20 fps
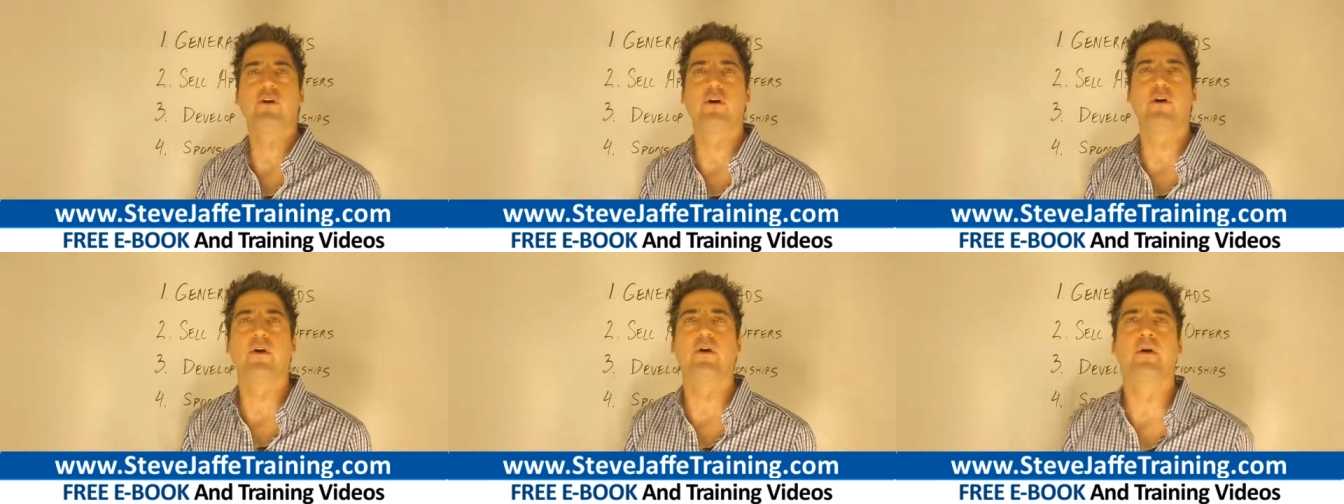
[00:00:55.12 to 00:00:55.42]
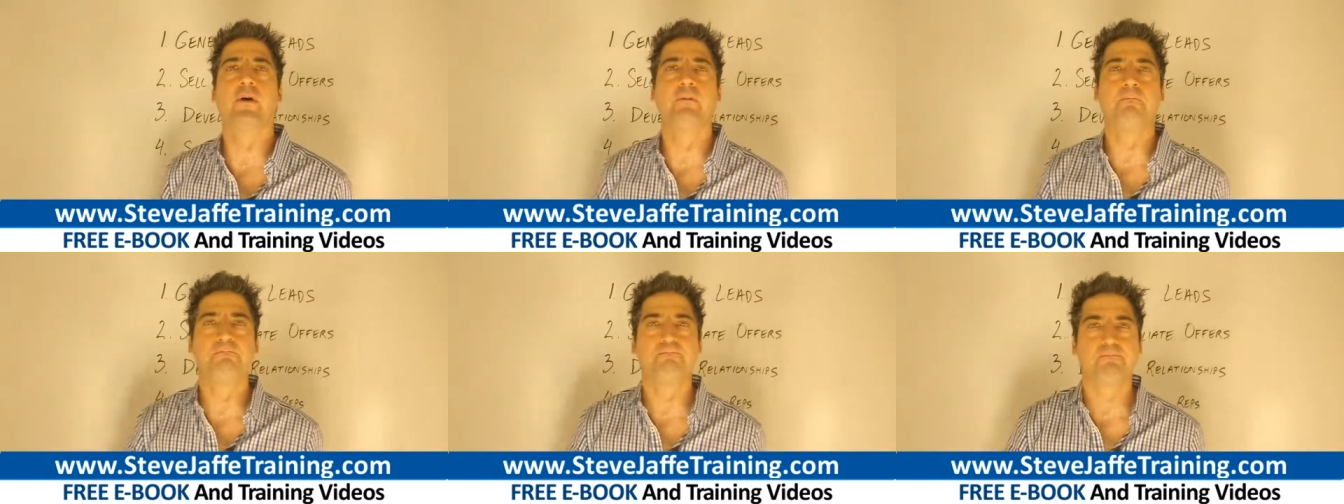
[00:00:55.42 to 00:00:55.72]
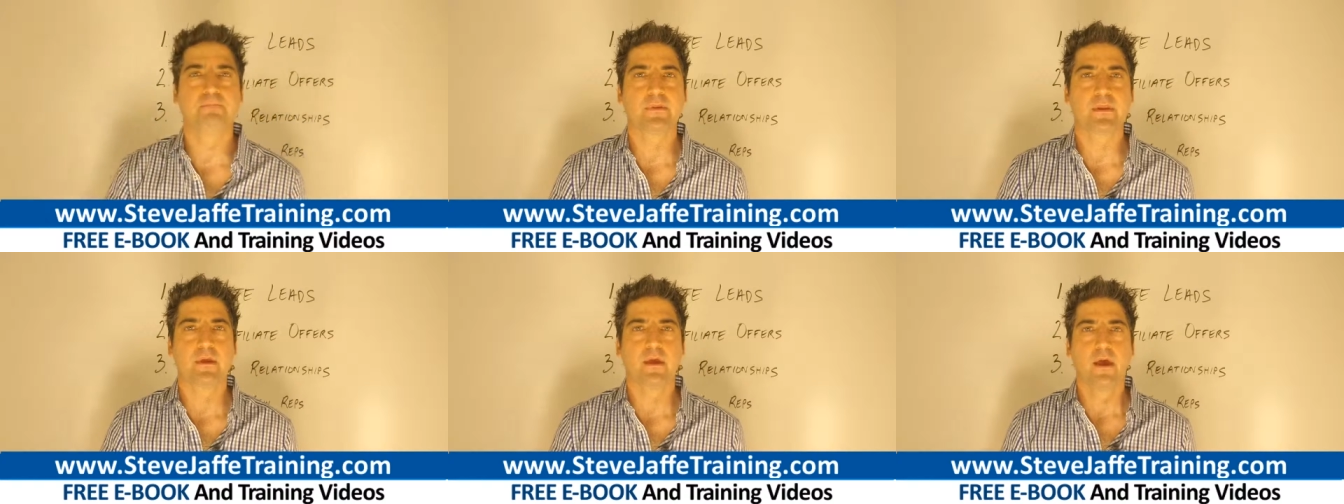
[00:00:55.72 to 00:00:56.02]
are
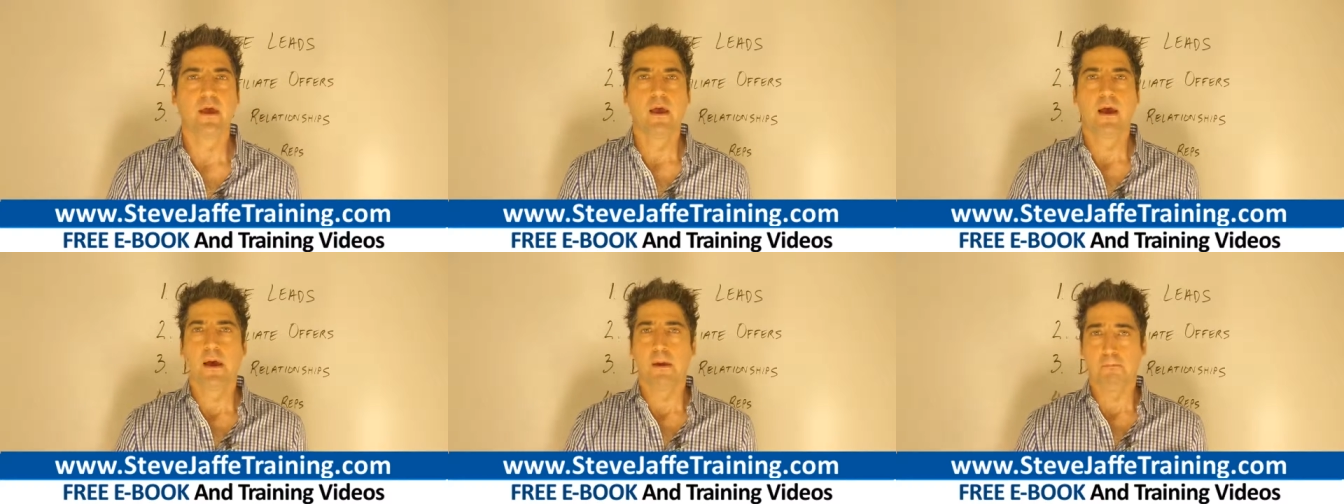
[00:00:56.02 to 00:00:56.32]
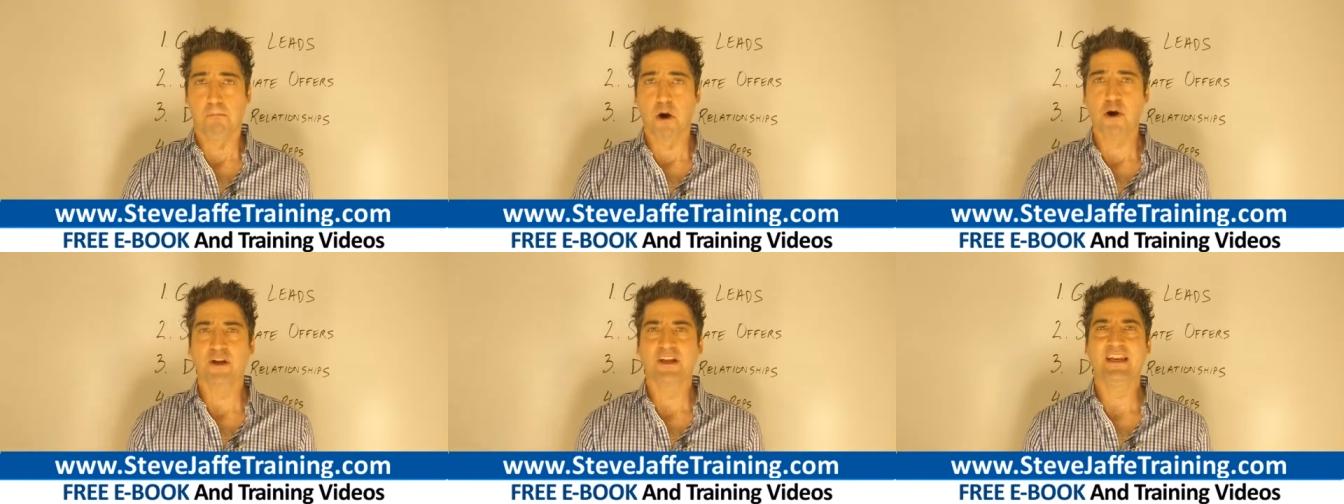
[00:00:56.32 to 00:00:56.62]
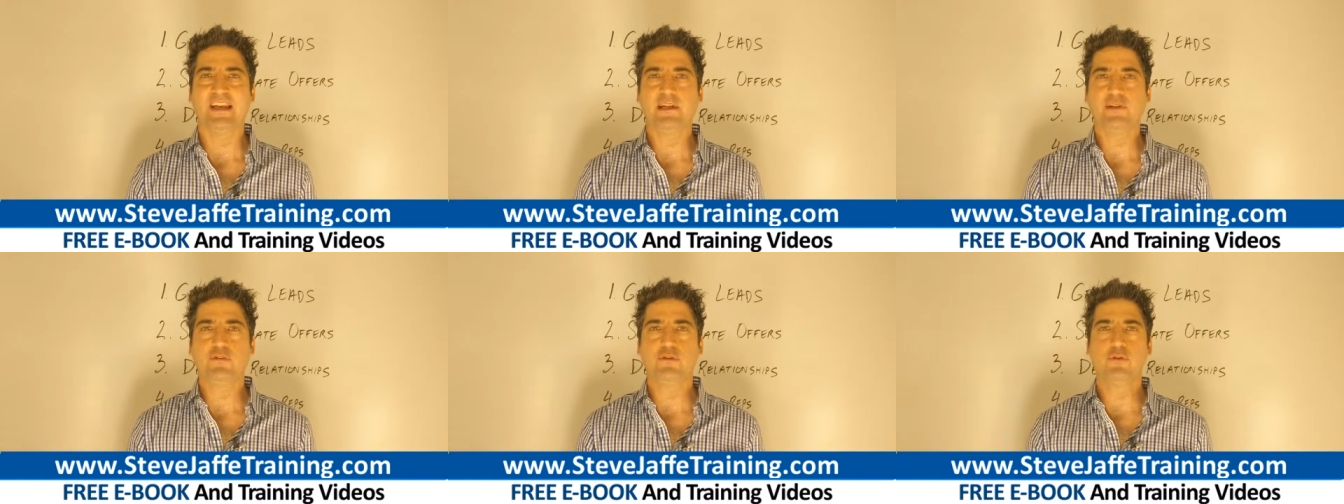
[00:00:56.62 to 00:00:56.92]

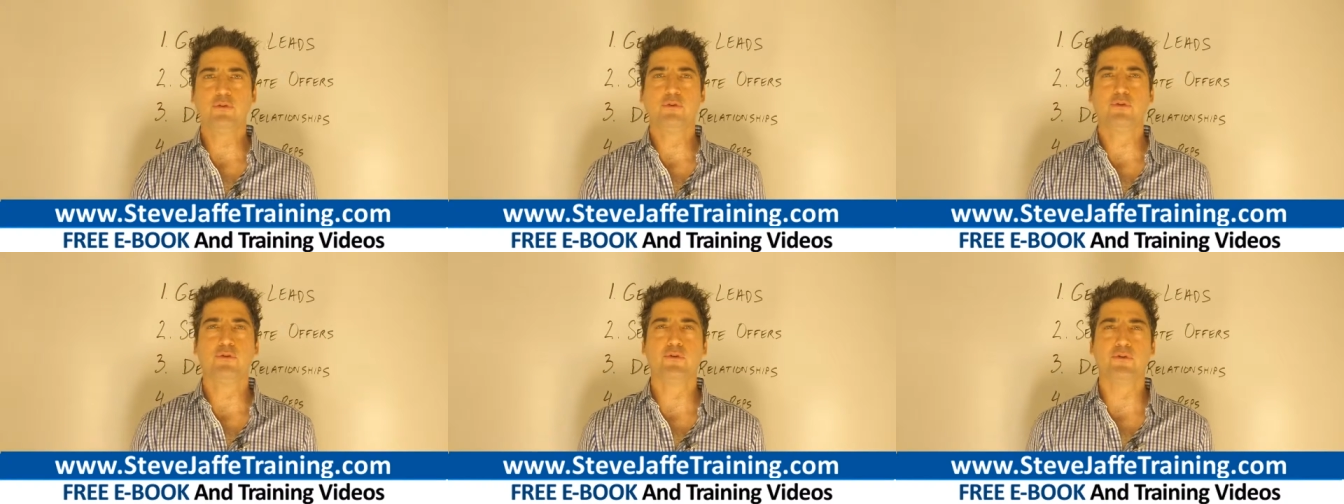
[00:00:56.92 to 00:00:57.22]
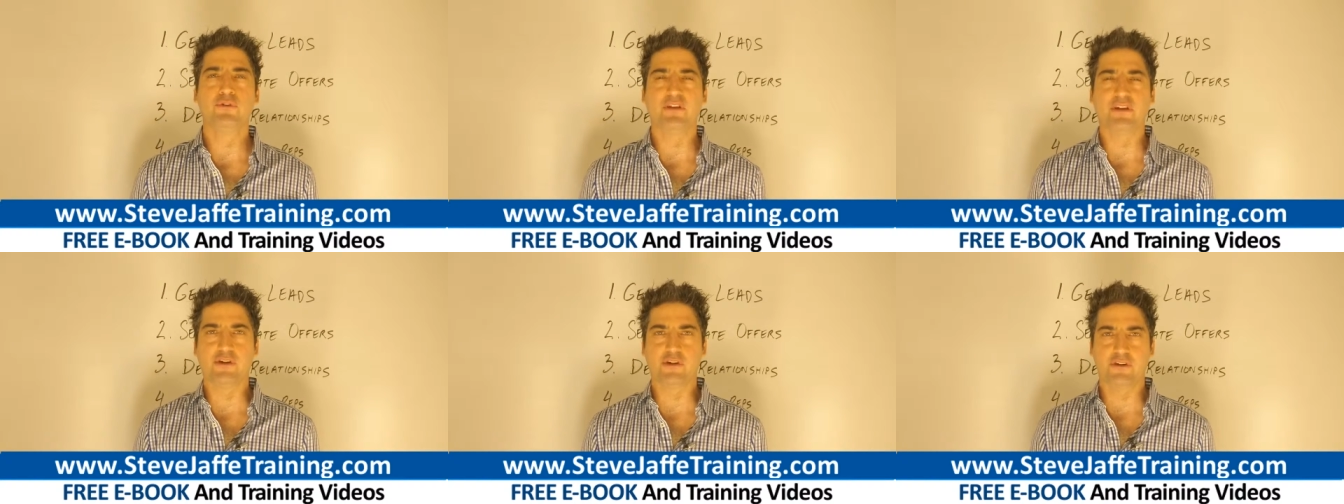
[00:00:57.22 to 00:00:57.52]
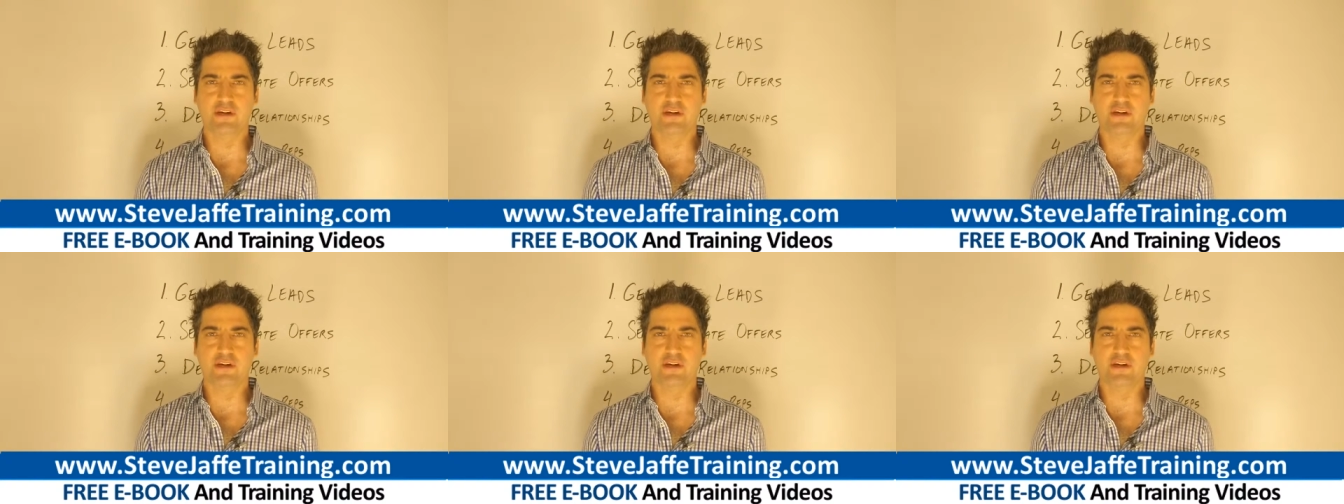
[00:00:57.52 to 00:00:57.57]
marketing tools and